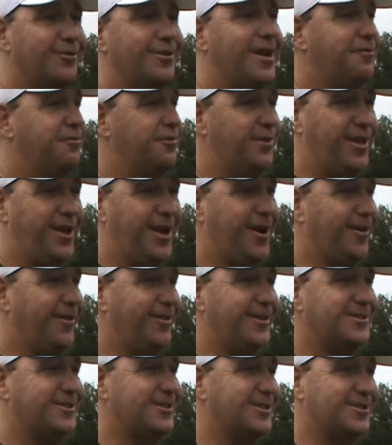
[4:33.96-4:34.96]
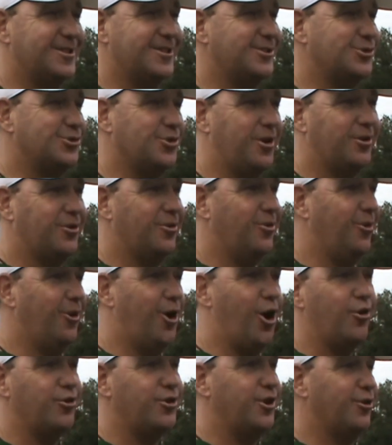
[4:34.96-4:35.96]
you're never there. This is the struggle
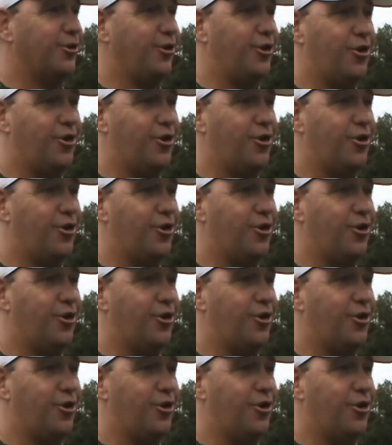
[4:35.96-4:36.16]
all year